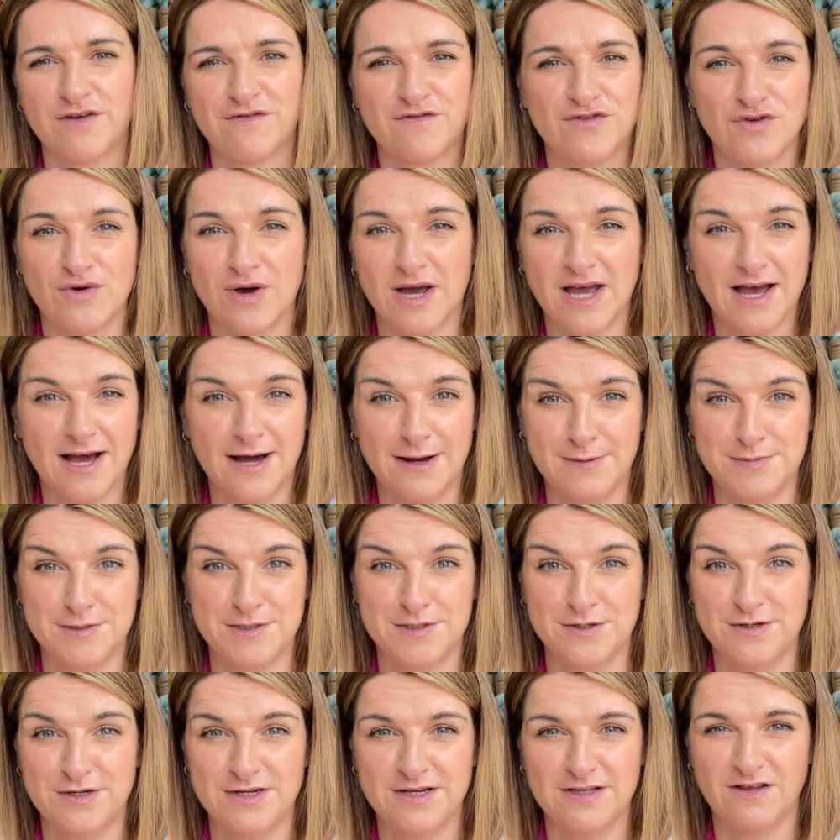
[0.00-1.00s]
of view, I
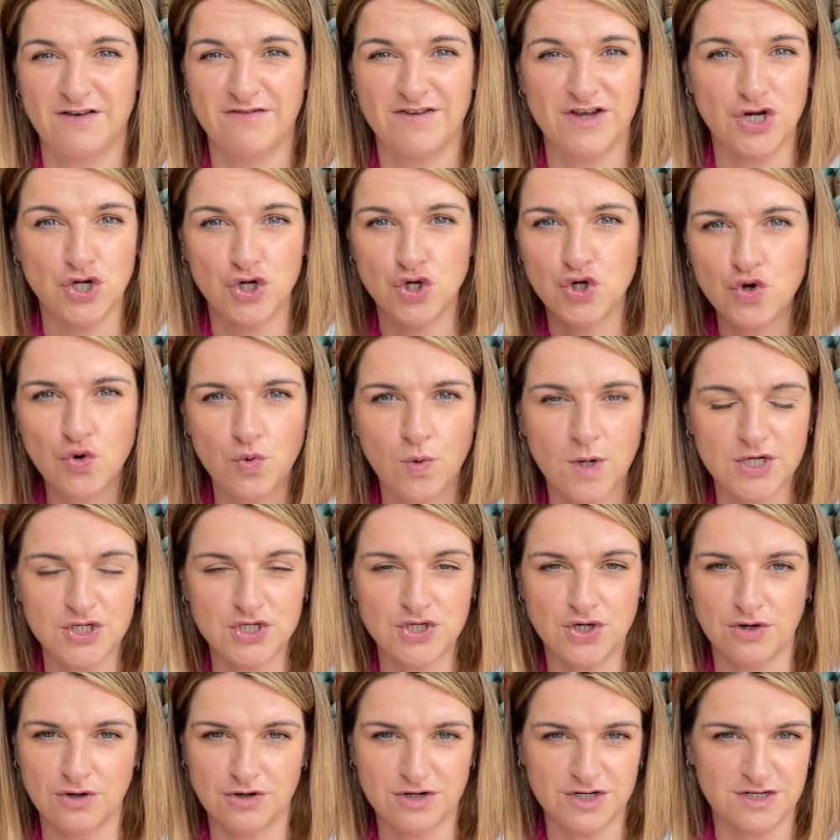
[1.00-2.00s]
absolutely love it. No one
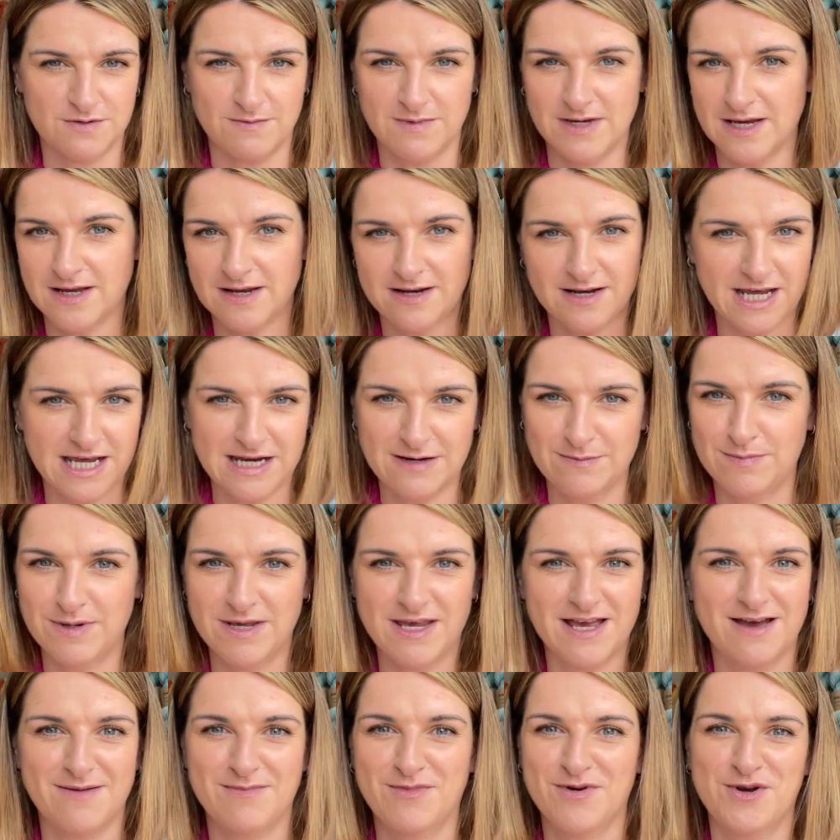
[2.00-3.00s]
talk to me at 9
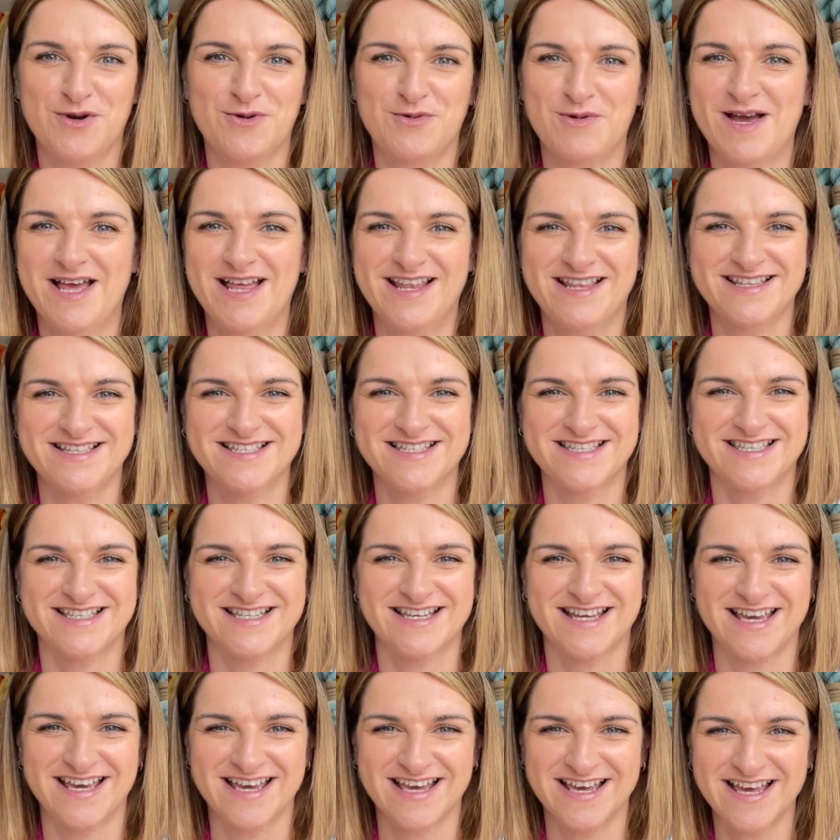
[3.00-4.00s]
p.m. on a
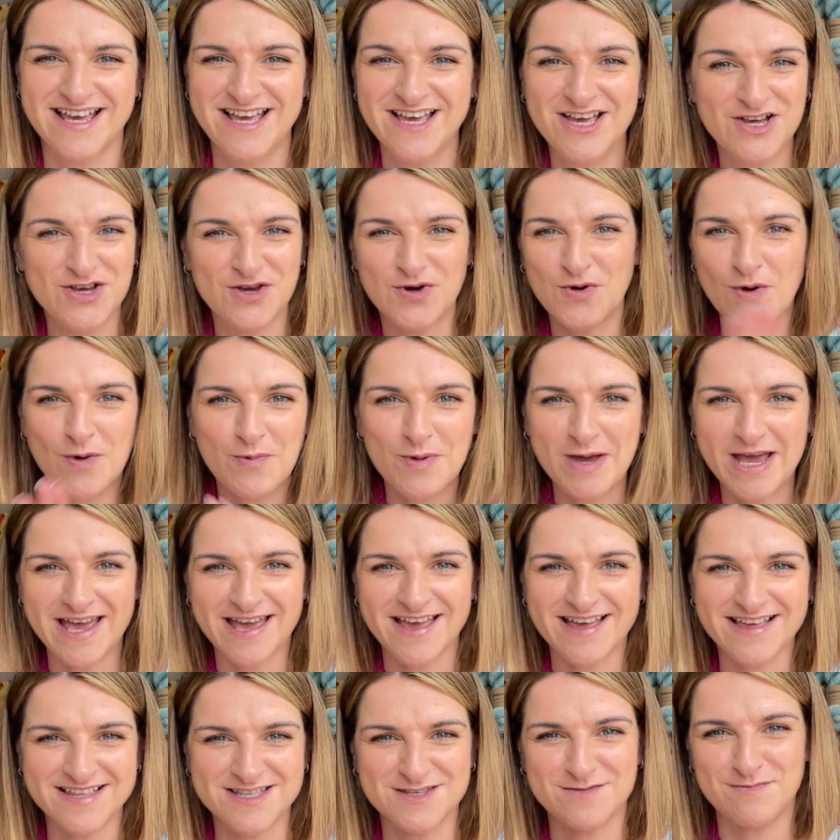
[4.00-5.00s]
Wednesday. Go
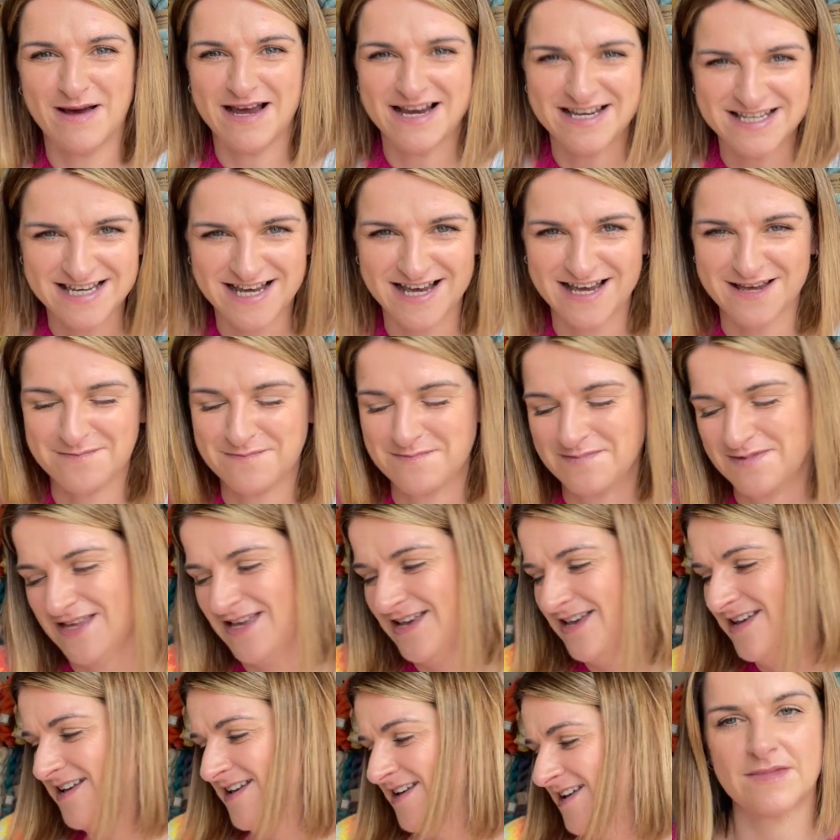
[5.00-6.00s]
away, it's my time.
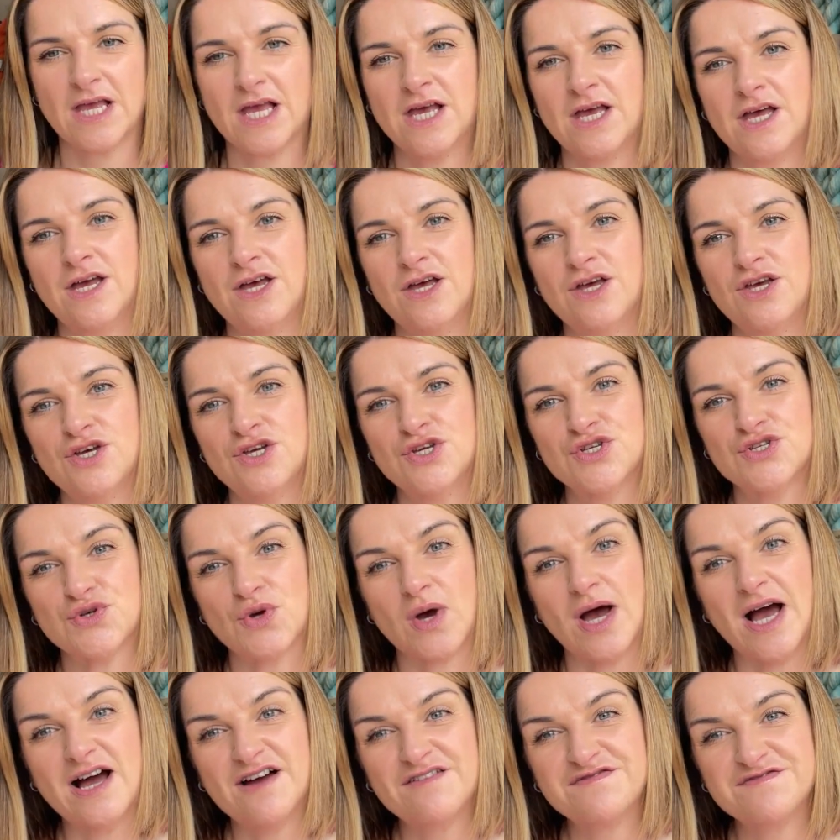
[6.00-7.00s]
So
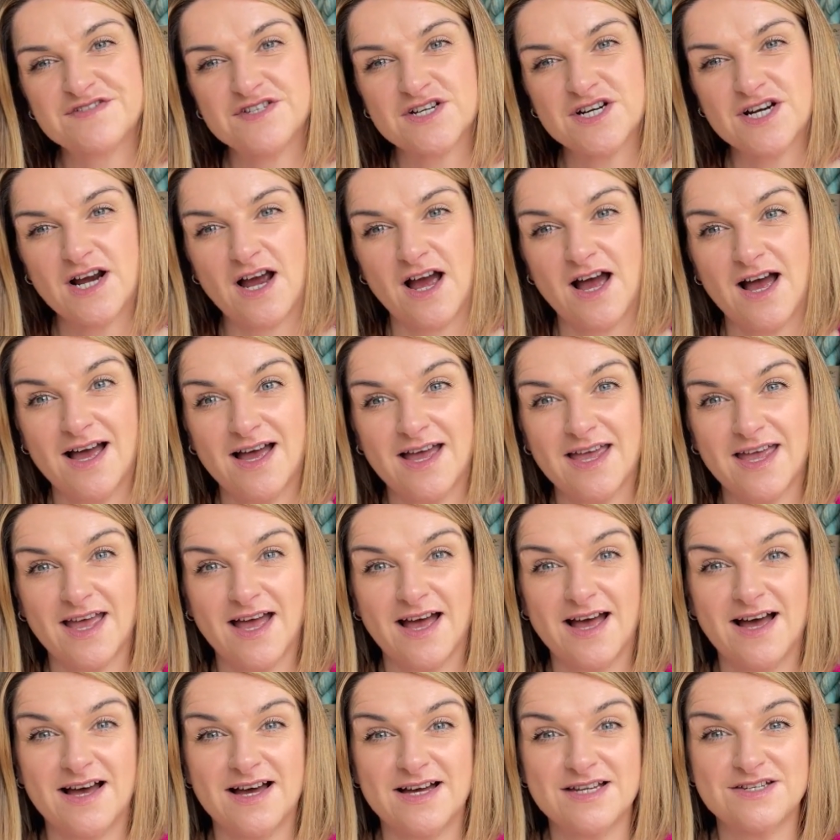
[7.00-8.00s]
after I
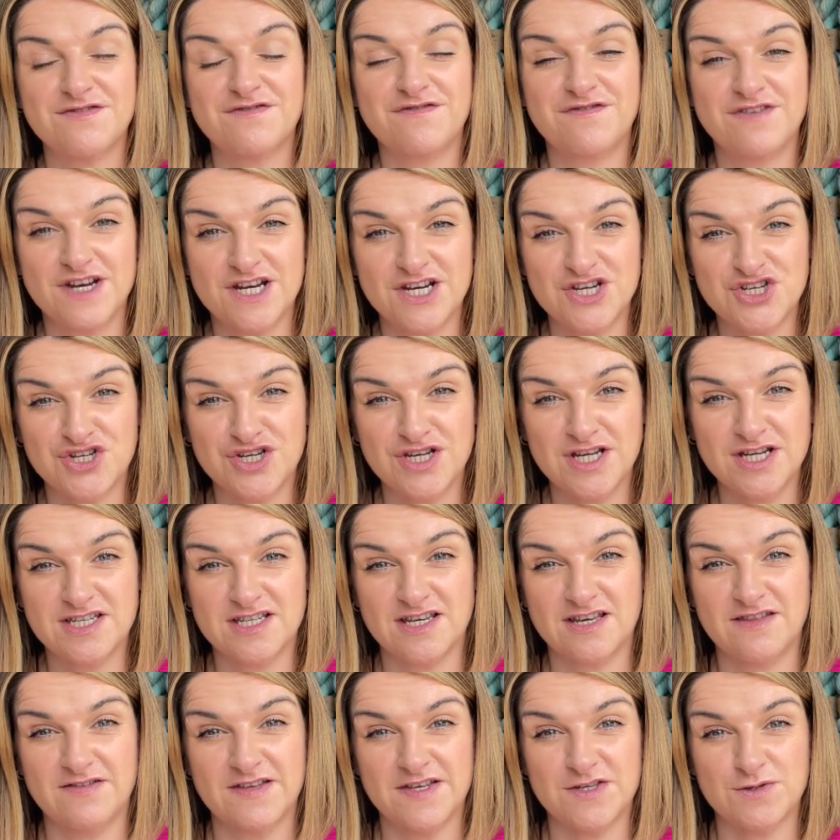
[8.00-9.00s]
had finished
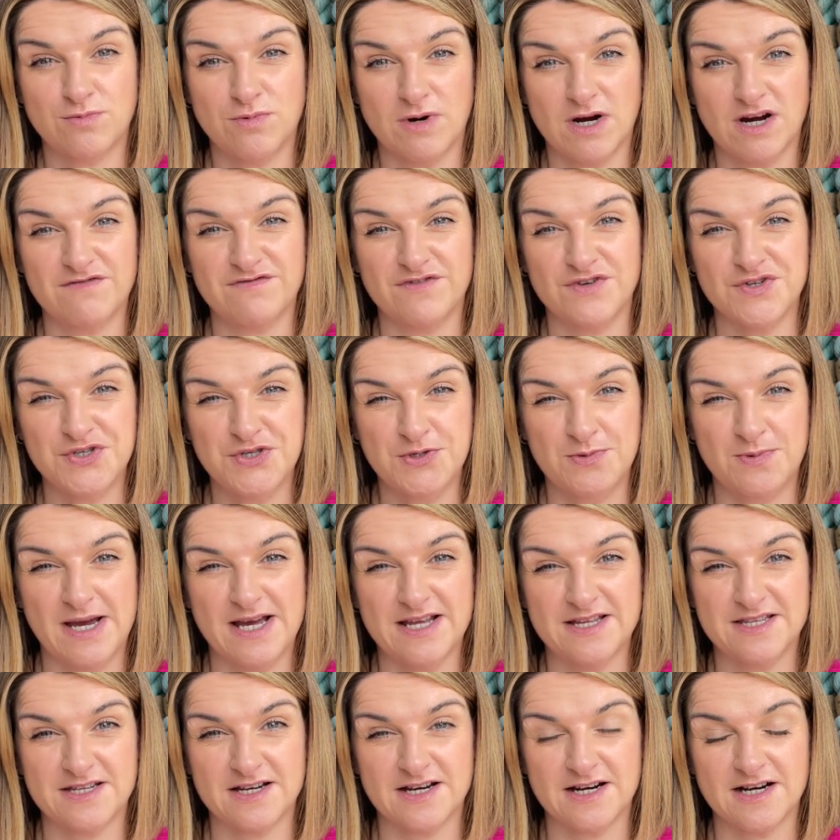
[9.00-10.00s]
knitting this Wervil
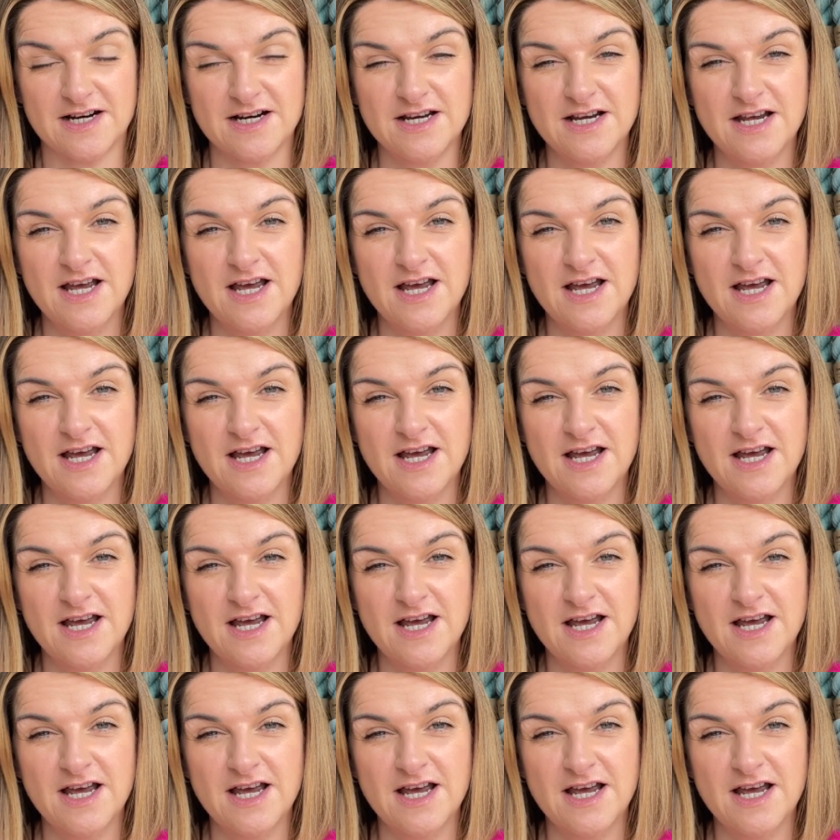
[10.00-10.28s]
sweater,